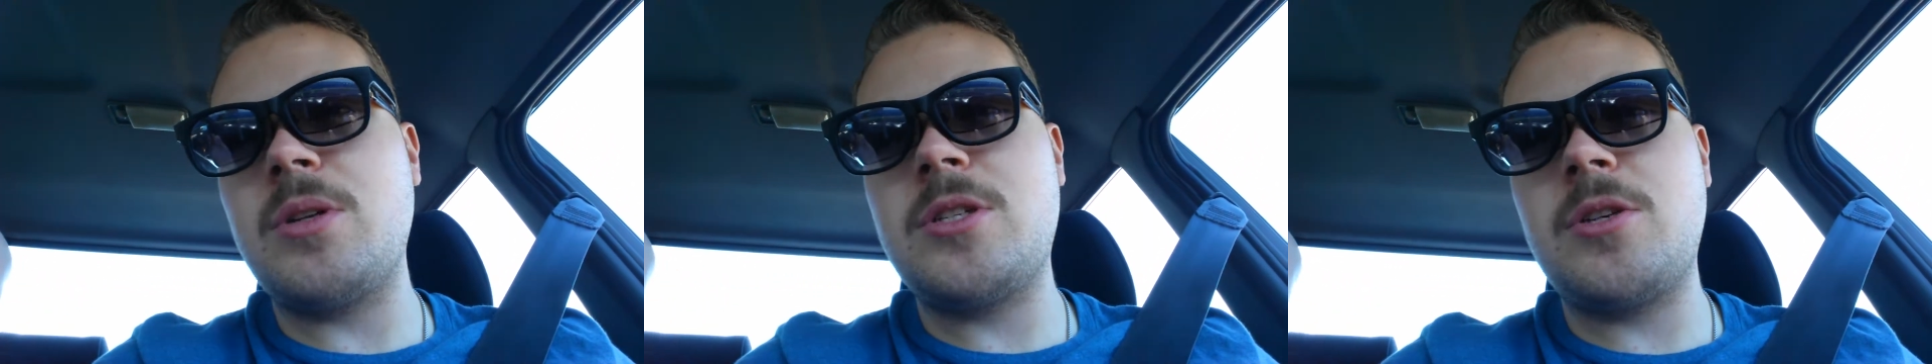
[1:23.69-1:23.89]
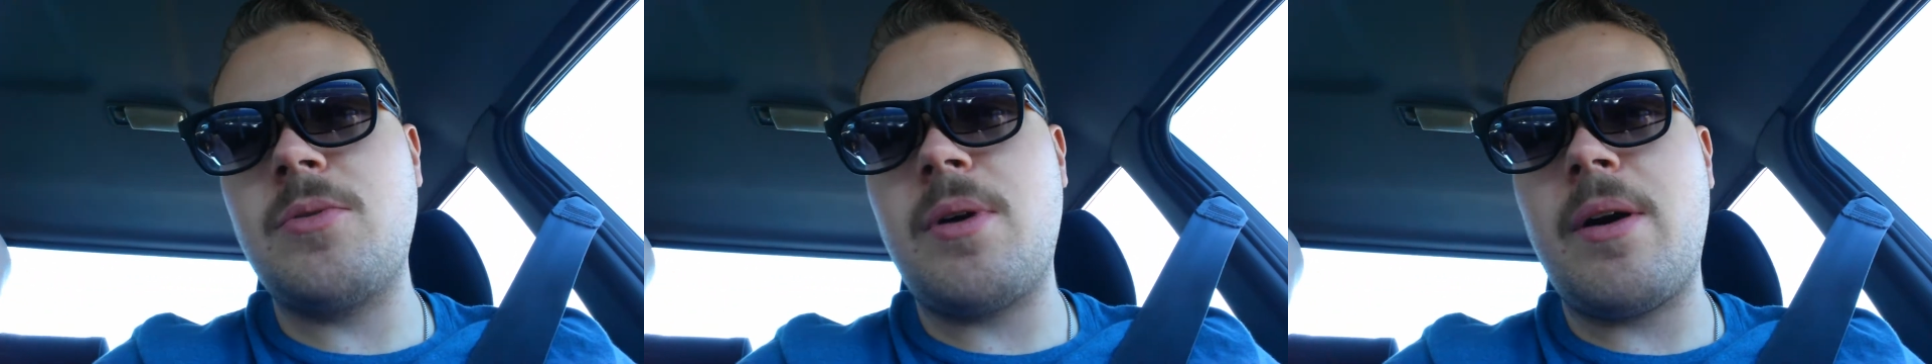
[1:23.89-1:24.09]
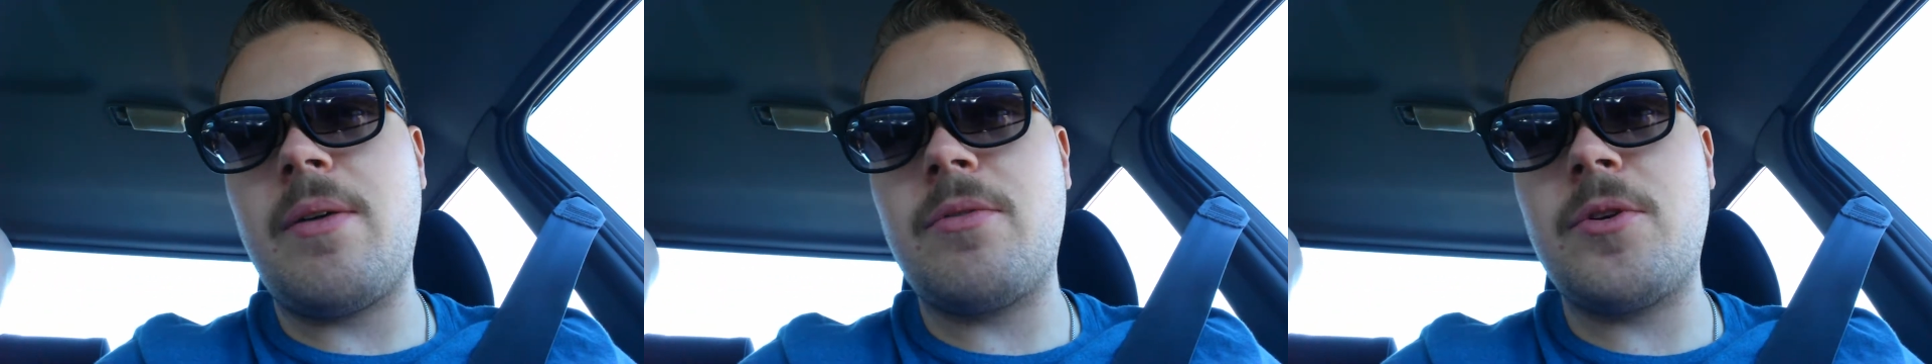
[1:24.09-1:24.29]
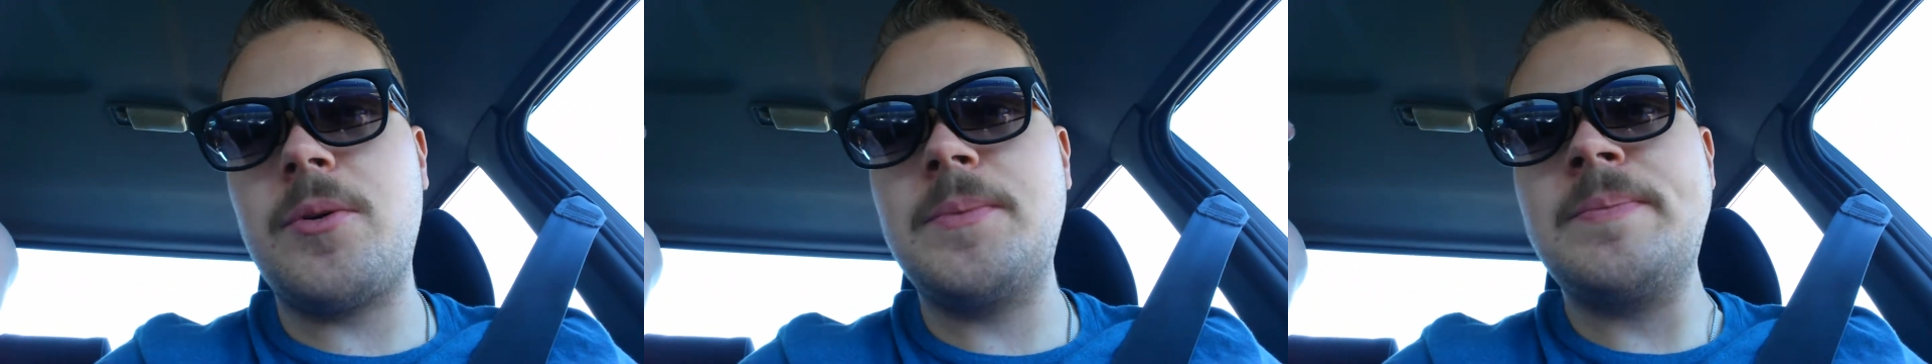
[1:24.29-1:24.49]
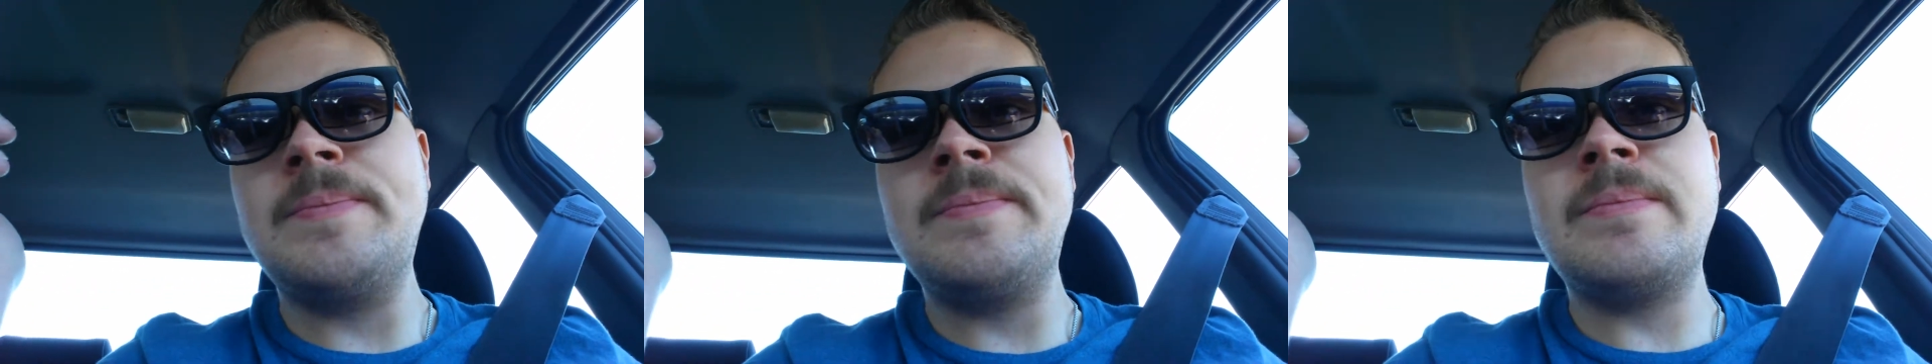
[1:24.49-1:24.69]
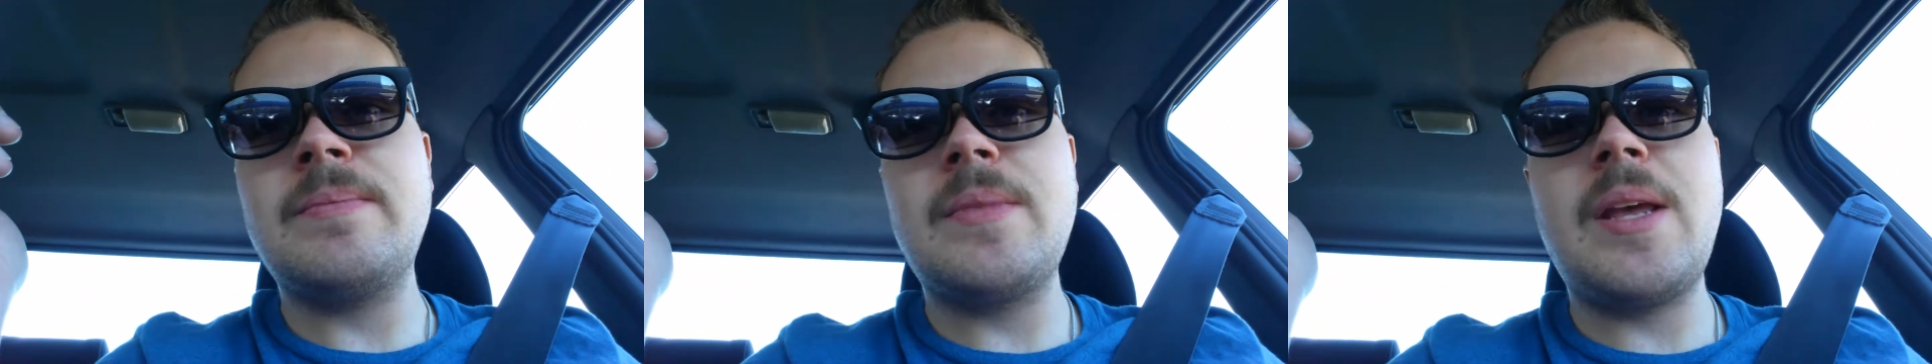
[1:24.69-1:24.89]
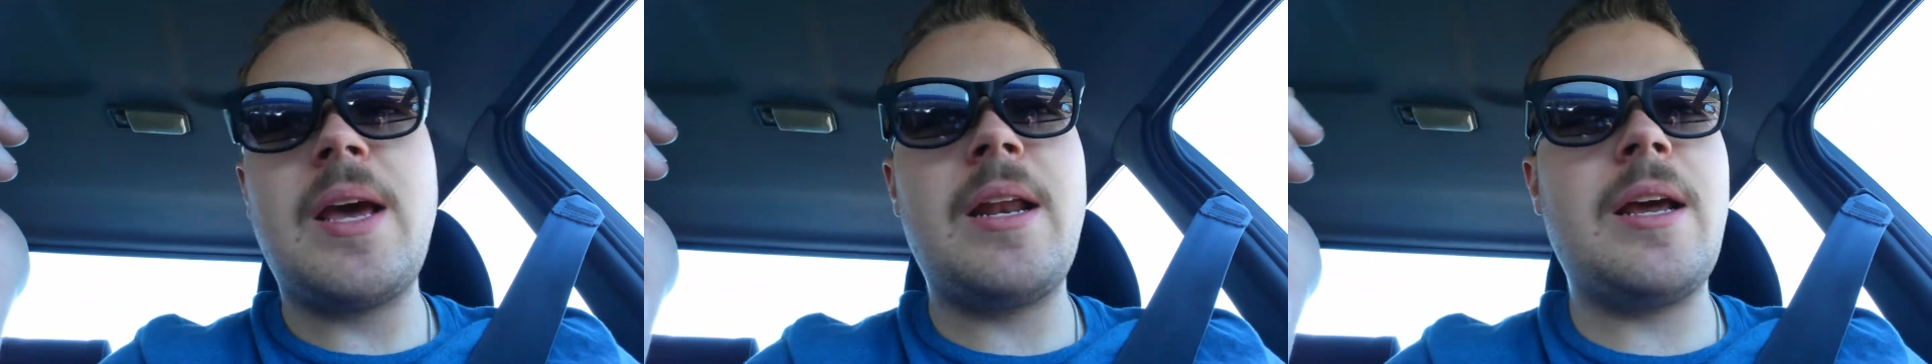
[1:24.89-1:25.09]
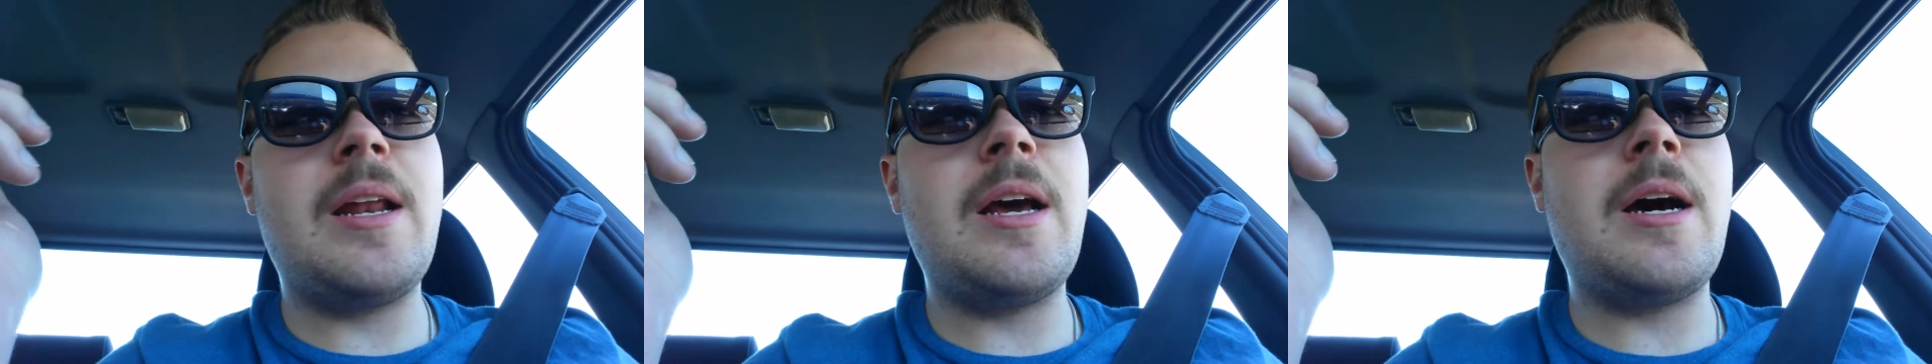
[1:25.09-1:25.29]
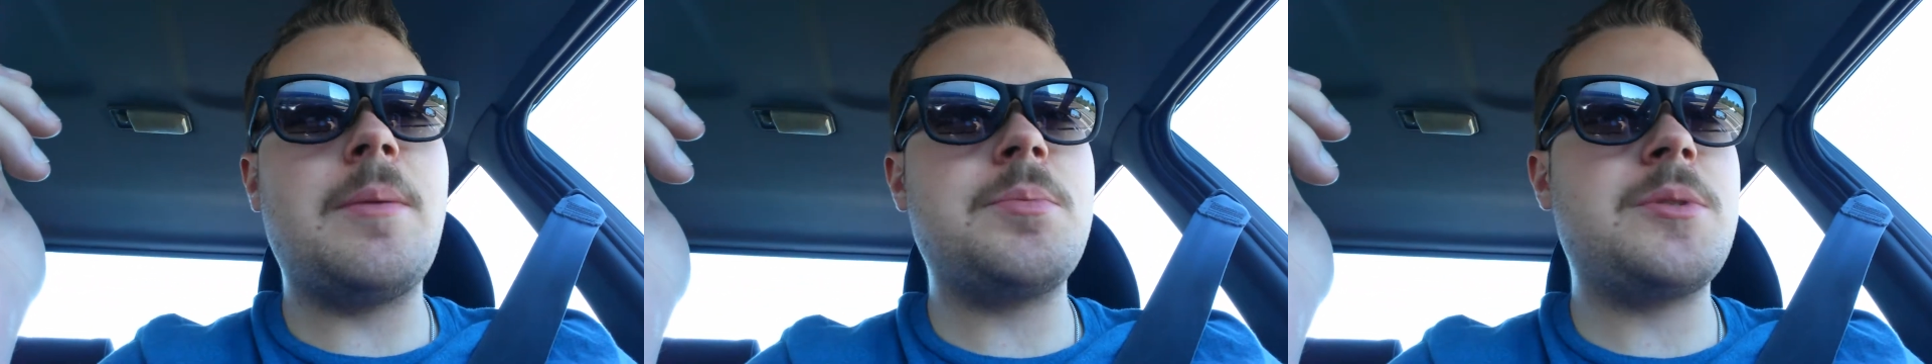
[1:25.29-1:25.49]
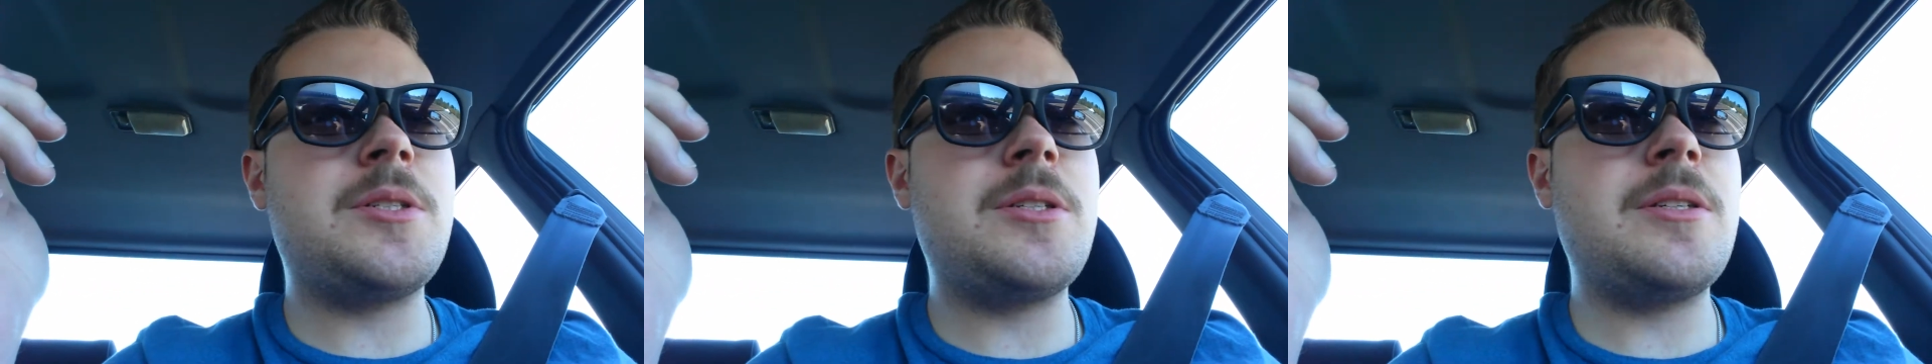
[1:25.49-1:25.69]
whatsoever, and it
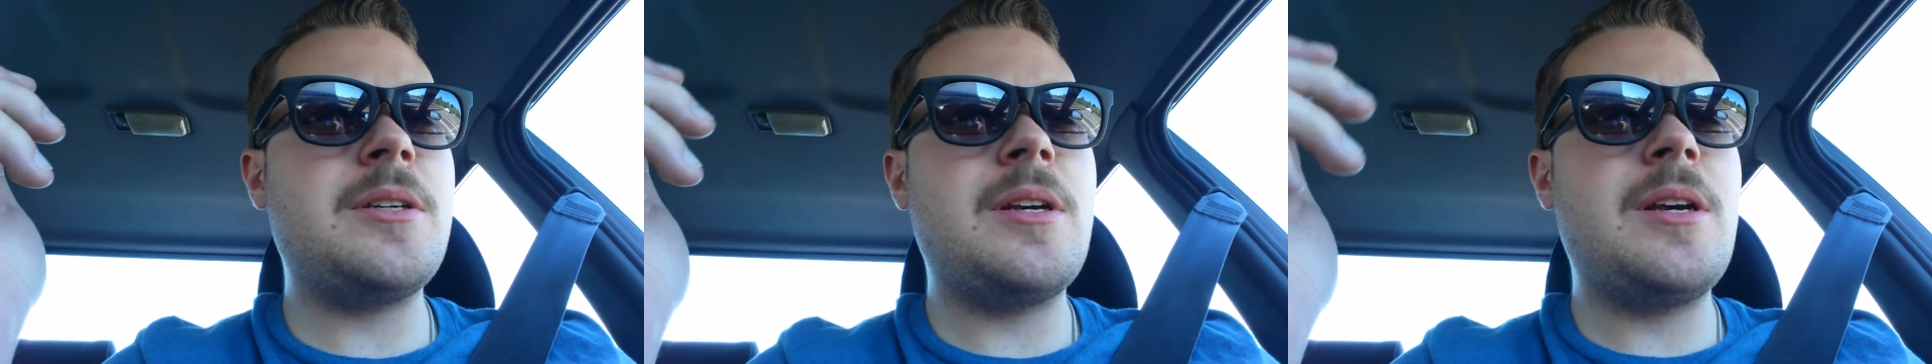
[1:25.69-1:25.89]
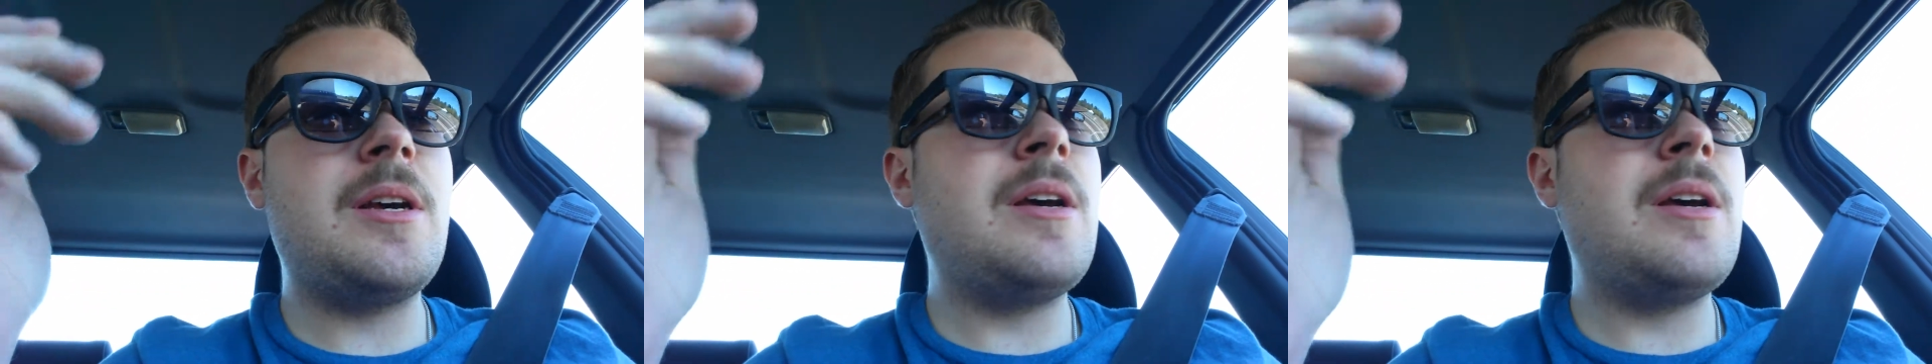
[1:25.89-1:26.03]
helped